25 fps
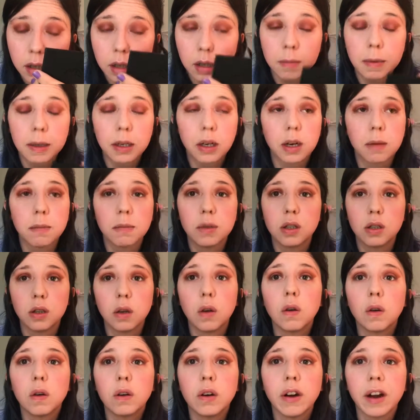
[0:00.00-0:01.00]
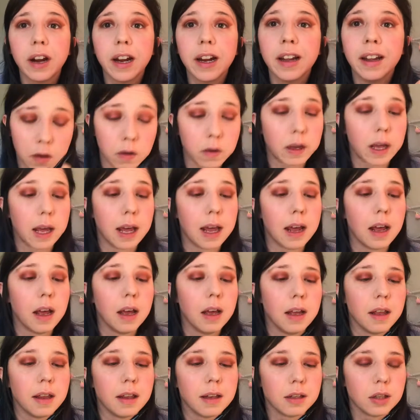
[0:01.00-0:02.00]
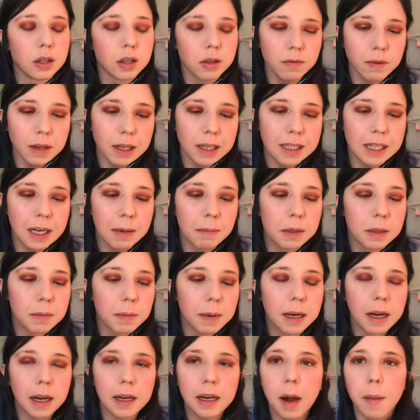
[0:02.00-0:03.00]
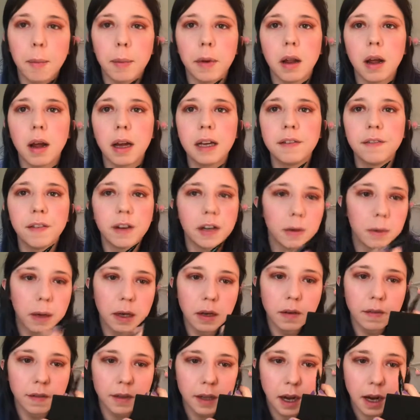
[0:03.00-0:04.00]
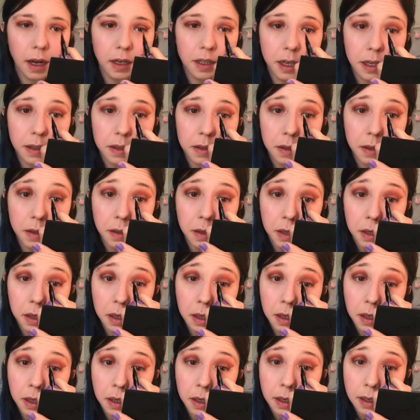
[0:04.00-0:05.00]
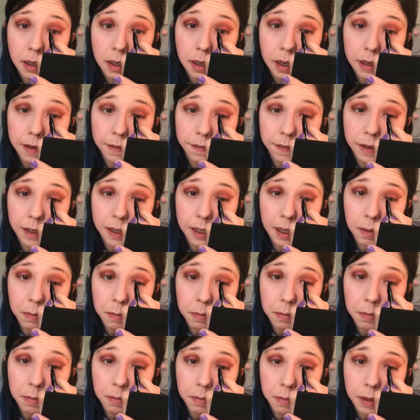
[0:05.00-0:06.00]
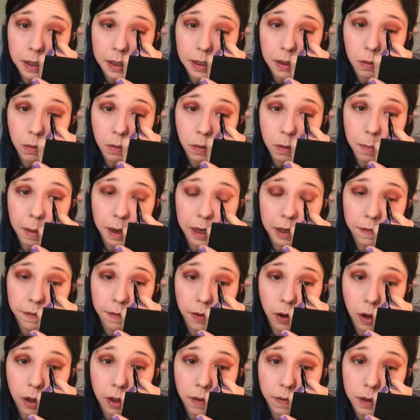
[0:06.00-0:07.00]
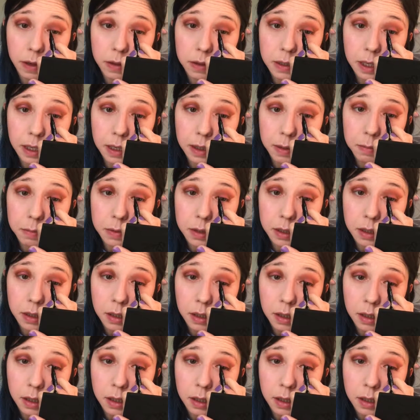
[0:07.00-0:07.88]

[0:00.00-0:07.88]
Oh my god, I'm so hungry. Okay, this doesn't really seem to be like applying very well over the eyeshadow. I feel like I'm like going back and forth a few times.